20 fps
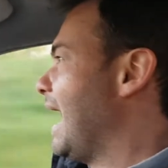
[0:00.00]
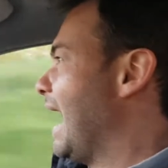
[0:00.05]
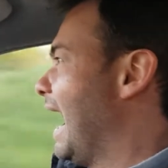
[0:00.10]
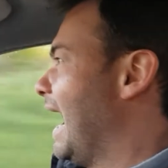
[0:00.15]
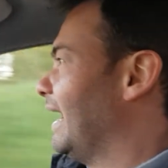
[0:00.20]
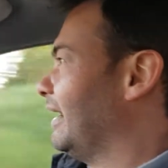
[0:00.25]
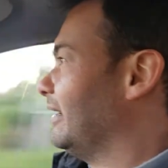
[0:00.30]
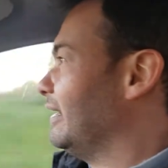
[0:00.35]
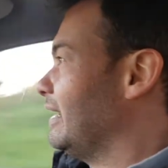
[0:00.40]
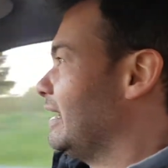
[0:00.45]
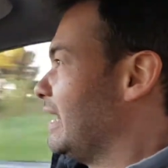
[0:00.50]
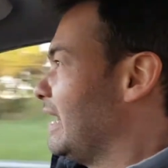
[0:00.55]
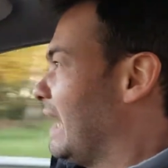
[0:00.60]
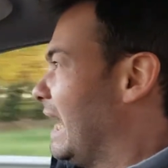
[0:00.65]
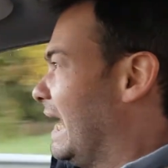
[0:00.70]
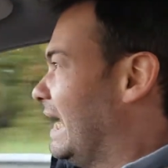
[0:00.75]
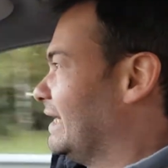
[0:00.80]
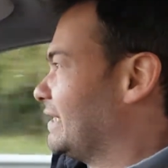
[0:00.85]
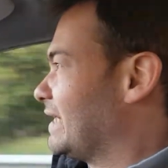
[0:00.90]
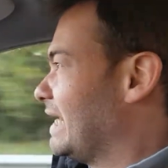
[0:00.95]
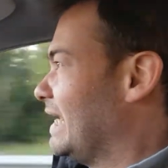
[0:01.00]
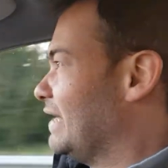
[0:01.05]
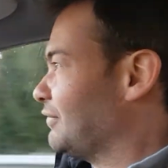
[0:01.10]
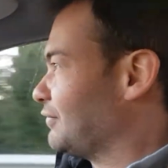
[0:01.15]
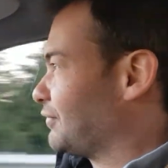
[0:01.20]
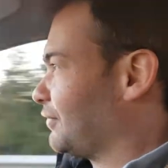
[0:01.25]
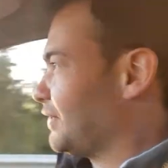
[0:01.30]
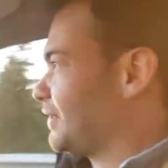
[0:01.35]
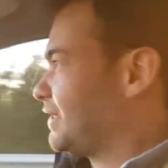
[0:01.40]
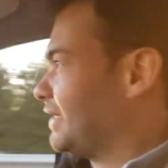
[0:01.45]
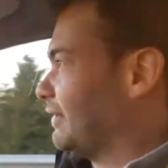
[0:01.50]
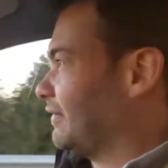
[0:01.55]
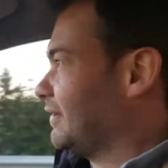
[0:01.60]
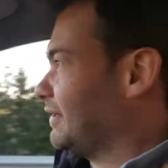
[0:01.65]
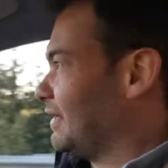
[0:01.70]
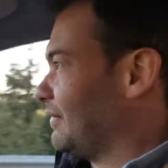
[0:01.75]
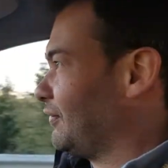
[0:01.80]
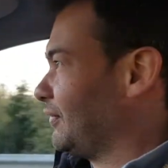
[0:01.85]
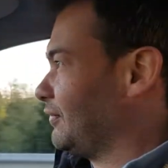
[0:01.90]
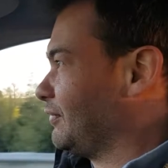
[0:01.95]
And it's interesting the
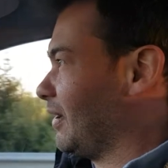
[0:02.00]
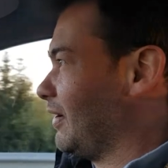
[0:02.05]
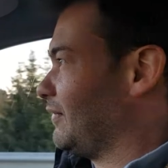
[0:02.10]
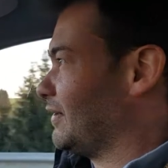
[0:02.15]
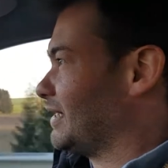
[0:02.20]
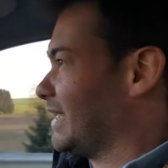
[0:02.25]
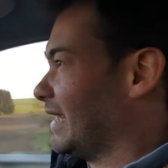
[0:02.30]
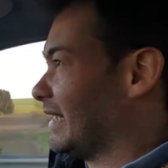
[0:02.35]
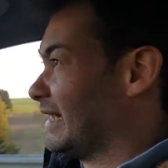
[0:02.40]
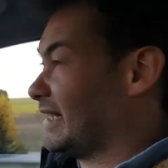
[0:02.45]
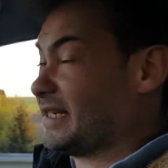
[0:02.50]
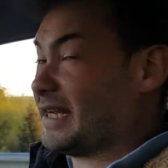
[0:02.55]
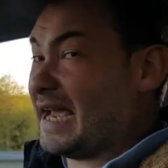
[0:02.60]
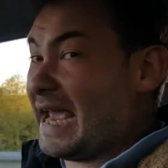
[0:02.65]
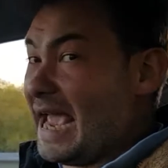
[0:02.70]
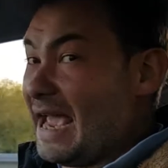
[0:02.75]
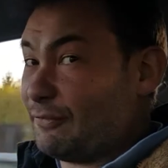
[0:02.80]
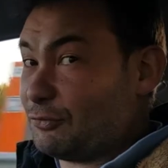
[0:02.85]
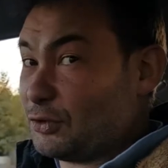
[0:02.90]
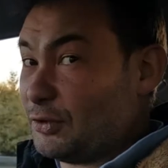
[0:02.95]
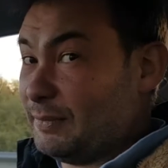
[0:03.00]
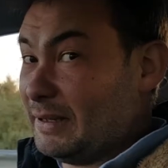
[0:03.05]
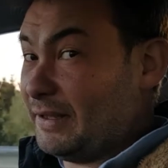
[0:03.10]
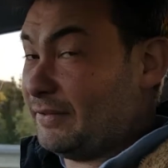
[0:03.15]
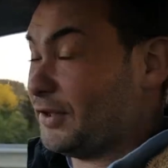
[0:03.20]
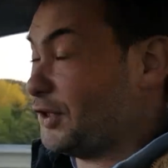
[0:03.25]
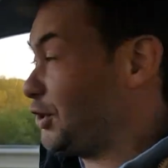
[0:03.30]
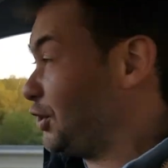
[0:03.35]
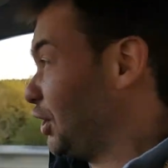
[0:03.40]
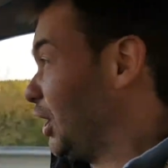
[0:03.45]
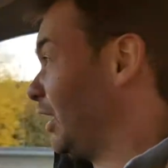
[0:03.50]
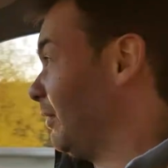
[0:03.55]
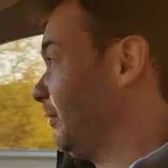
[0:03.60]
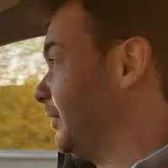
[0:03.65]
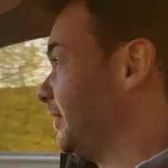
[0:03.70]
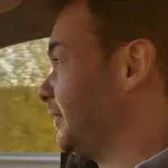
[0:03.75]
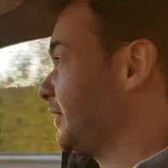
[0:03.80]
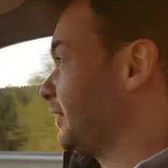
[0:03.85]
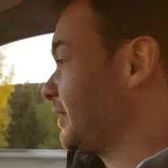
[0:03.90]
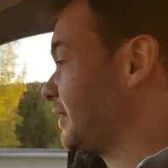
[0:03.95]
different driving techniques. I have to admit, the
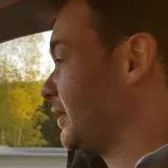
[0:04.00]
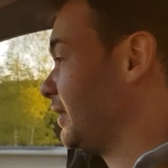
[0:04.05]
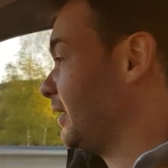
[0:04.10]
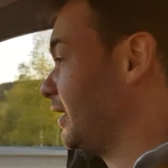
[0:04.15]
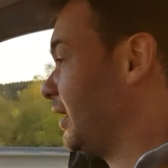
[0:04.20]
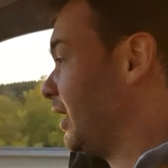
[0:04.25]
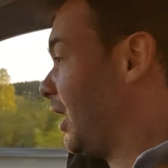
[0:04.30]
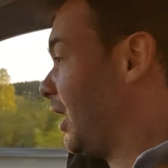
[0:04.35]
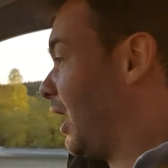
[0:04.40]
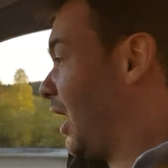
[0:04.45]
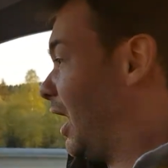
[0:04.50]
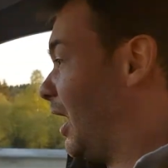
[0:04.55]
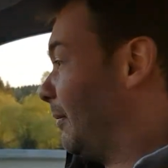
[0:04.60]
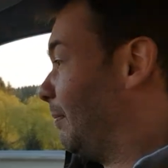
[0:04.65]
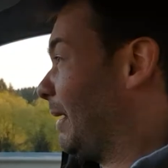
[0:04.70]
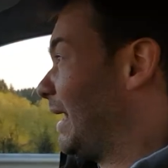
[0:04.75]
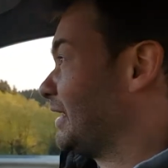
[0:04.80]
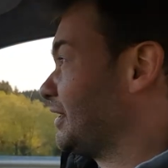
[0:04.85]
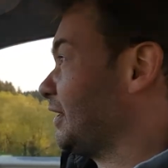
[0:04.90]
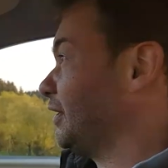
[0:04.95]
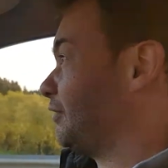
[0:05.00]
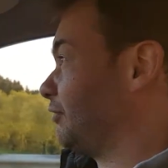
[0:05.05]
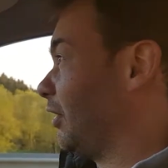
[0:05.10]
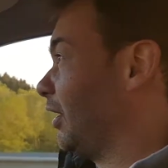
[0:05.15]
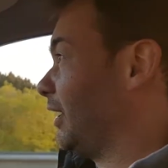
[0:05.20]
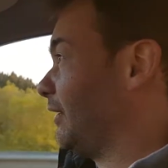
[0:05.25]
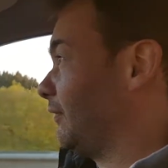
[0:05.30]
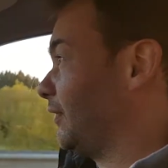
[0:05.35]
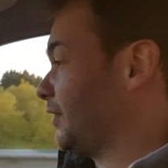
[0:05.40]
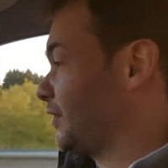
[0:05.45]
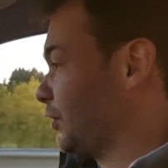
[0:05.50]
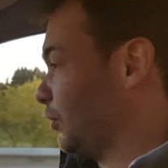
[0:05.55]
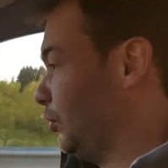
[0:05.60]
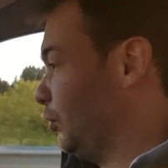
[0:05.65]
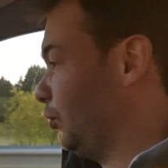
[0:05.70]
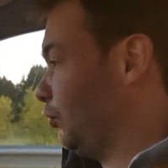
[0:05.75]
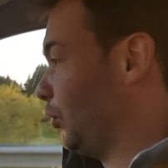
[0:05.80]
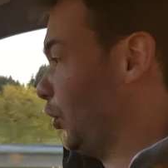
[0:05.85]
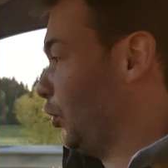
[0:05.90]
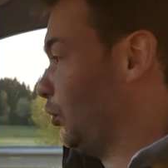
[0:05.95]
Germans are better drivers. Ooh,
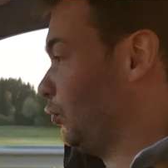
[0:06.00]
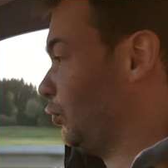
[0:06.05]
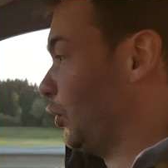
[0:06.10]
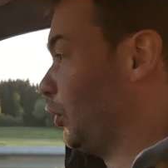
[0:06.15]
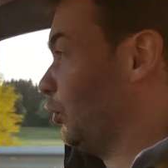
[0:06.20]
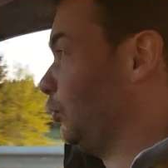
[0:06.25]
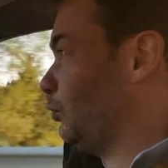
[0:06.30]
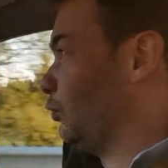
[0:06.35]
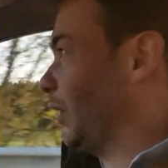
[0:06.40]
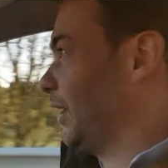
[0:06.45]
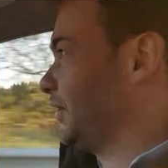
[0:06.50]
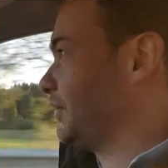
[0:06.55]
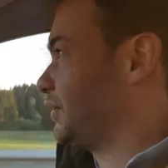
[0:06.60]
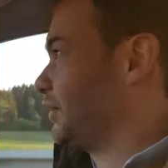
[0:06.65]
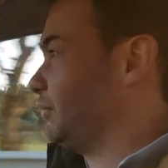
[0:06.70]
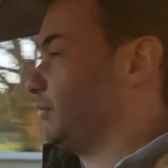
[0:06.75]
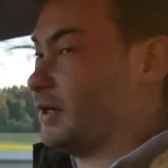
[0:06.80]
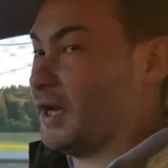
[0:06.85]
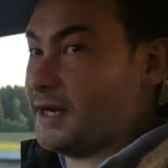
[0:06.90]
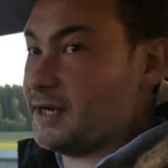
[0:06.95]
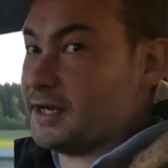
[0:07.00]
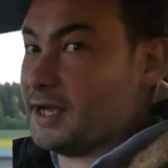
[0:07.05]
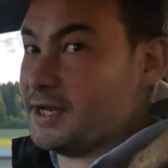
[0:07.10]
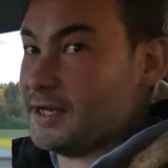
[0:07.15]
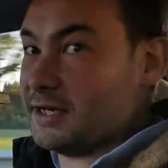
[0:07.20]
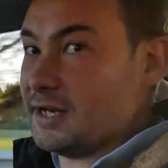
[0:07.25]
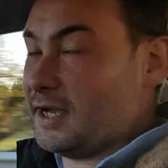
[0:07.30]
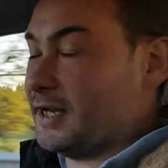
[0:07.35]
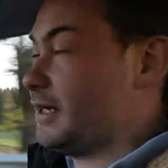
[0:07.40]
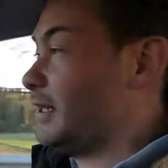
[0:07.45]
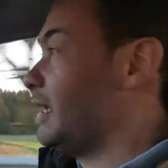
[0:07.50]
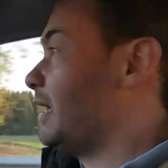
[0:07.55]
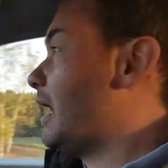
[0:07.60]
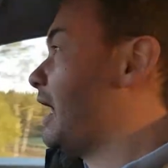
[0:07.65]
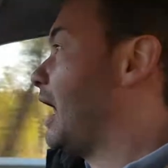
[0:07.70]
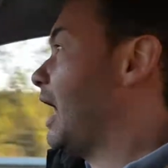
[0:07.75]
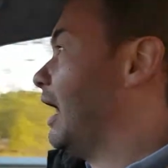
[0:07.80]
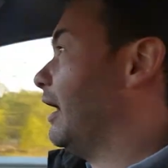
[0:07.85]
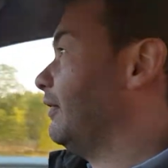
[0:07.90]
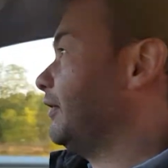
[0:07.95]
ooh, ooh, one, two, nine, nine,
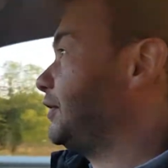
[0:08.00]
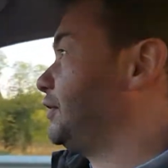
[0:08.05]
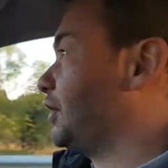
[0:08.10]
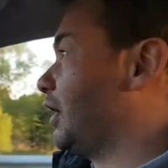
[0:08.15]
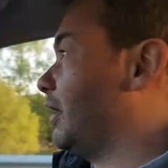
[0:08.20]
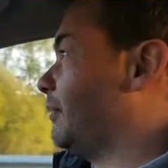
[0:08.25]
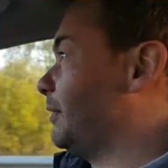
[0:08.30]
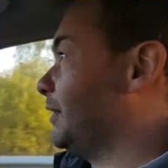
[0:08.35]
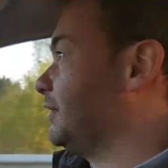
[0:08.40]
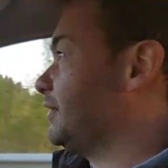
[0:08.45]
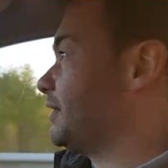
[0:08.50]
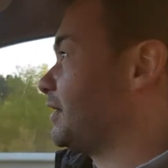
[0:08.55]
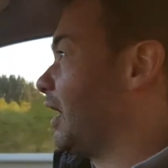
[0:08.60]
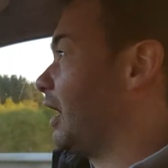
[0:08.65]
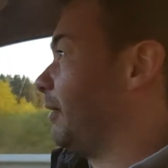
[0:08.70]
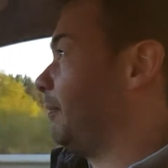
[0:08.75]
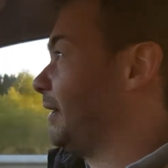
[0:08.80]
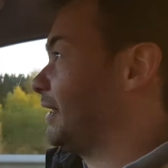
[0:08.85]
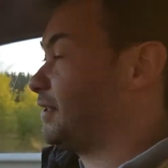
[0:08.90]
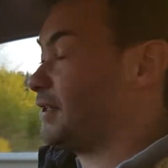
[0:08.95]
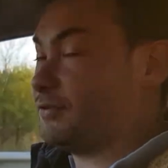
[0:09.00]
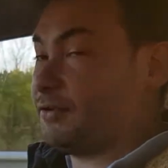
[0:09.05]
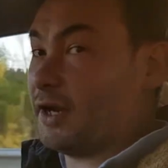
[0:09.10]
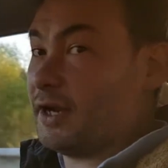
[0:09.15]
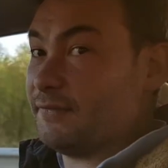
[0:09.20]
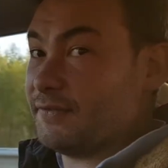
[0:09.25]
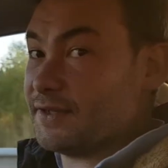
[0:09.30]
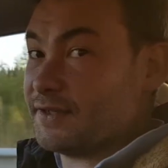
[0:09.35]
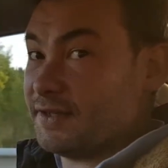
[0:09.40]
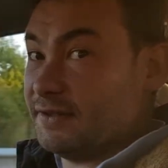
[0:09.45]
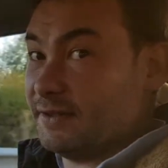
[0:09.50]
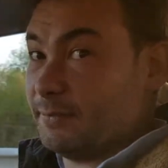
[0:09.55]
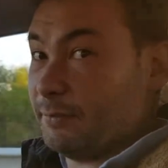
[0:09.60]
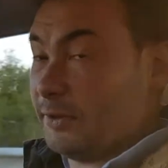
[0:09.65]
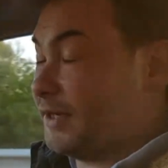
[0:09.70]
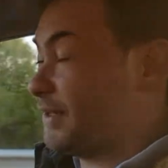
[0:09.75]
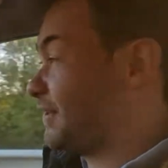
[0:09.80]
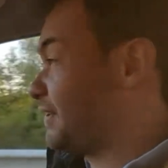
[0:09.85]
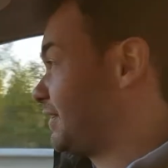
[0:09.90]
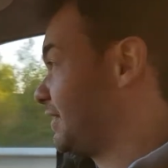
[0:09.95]
nine. Uh, the Germans are better drivers than the
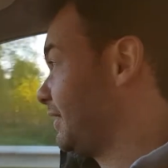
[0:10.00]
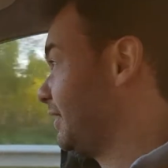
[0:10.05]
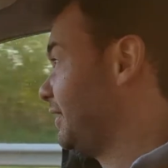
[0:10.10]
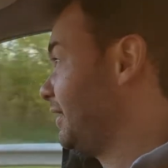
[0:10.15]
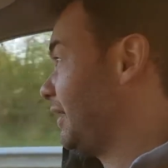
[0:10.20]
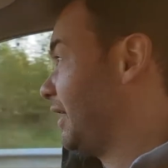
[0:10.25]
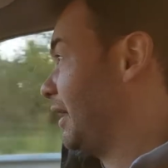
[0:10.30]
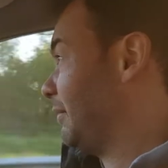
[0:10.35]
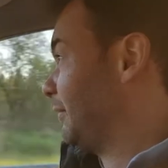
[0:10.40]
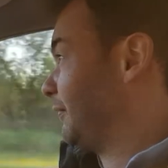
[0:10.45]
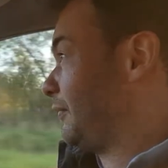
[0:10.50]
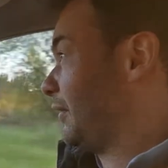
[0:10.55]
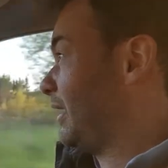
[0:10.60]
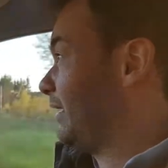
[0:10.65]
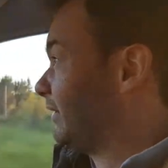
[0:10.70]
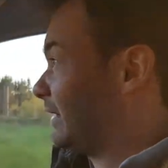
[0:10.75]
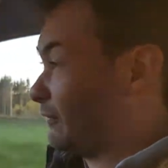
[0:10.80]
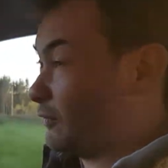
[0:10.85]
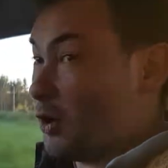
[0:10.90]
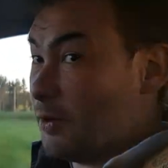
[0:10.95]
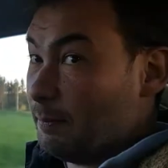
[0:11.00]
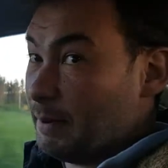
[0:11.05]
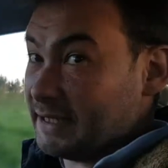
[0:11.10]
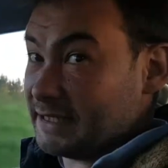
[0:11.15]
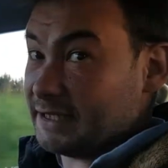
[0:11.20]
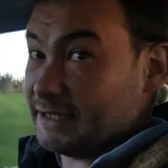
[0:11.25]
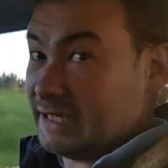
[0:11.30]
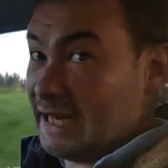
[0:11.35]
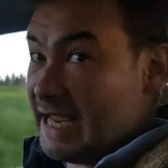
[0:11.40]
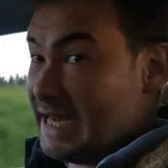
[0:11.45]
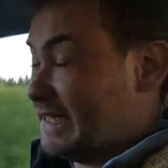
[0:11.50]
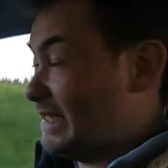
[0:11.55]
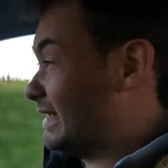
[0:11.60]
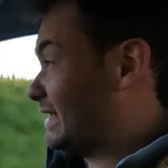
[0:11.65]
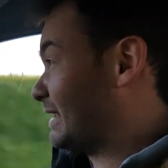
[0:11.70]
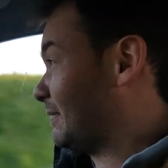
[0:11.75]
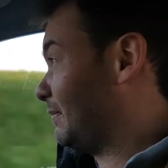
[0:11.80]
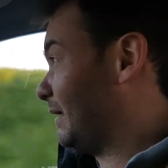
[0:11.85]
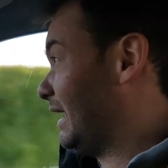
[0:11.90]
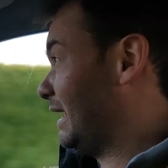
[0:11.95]
Brits. I'm afraid. They've got better lane
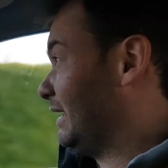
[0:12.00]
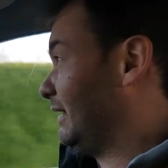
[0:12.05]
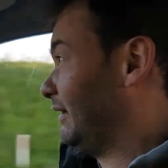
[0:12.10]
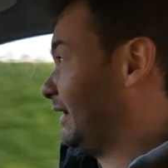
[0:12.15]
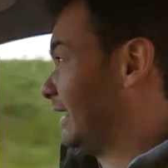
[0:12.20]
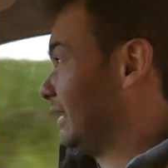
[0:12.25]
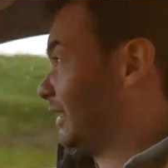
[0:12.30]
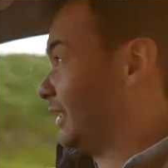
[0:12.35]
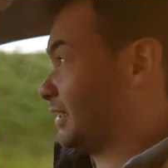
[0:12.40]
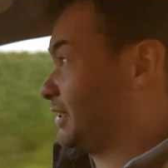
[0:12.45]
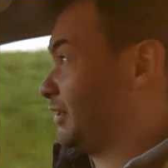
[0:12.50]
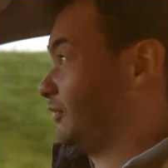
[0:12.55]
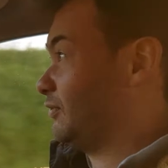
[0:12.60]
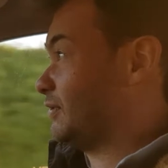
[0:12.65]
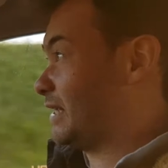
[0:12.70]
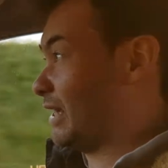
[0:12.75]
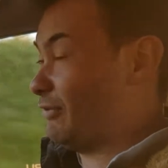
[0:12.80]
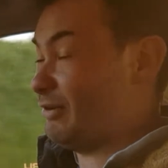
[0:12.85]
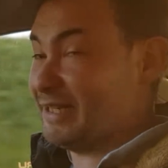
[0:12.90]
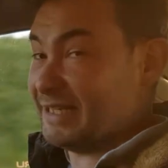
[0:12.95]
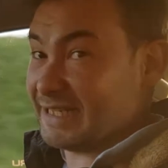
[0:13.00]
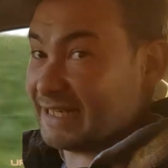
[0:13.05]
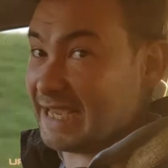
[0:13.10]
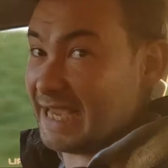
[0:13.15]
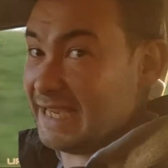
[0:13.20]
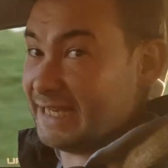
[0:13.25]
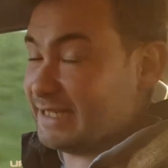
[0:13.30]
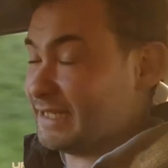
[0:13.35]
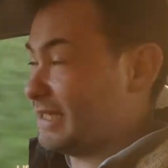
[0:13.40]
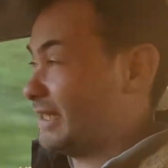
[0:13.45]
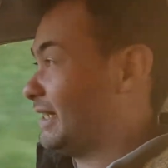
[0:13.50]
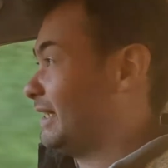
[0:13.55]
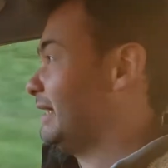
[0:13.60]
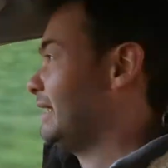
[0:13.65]
discipline, they like to use their indicator,